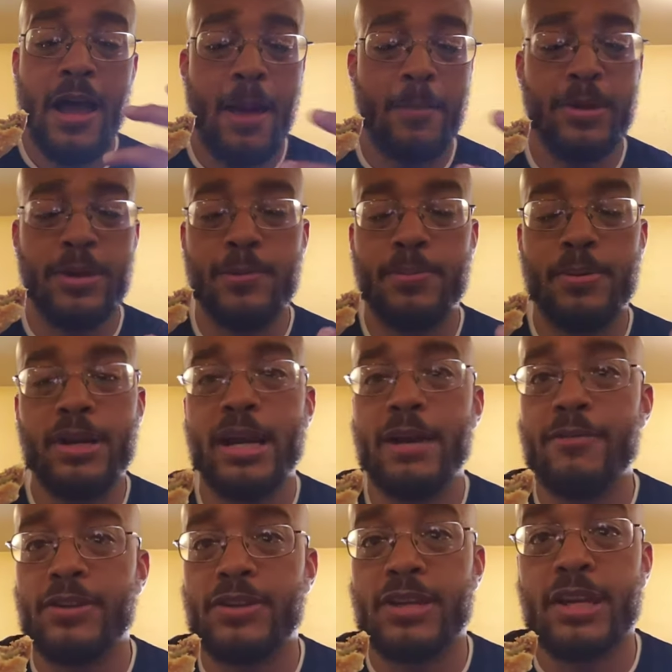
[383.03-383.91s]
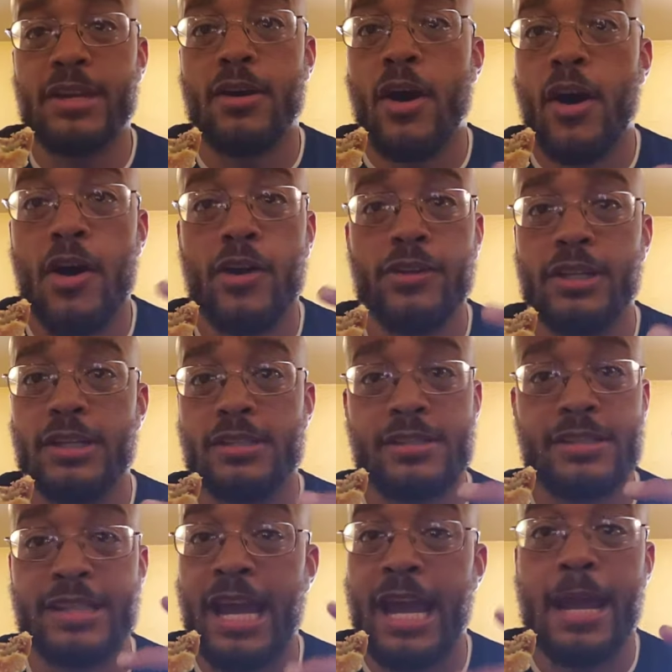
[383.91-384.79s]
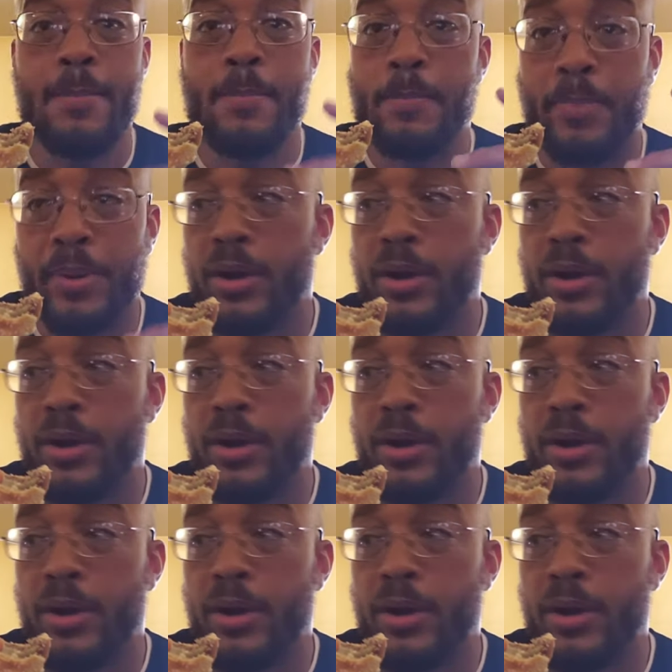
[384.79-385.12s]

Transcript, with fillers: I mean, you put everything on this same